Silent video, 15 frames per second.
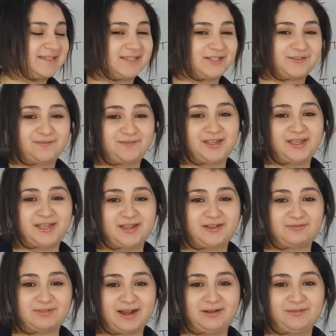this fear
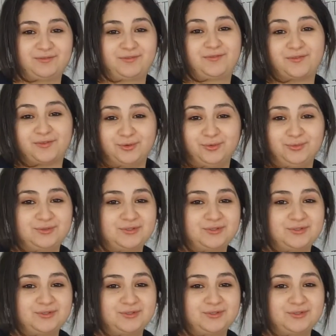around fruit,